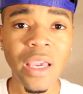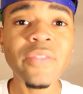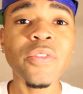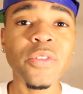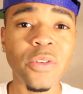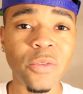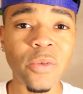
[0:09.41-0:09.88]

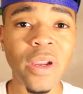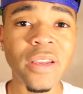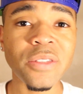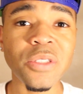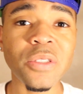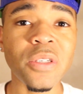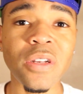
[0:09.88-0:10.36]
Kevin
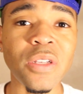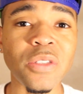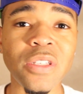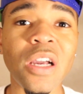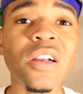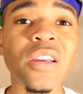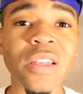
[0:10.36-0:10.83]
Durant just
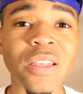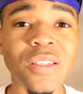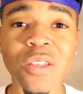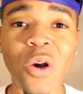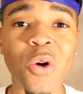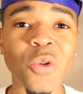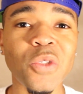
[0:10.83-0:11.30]
gonna dunk on
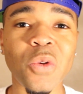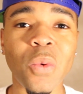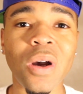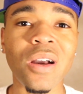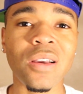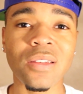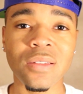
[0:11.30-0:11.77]
his whole
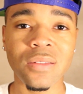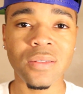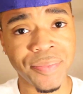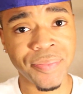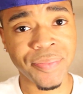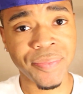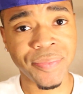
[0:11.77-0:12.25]
squad.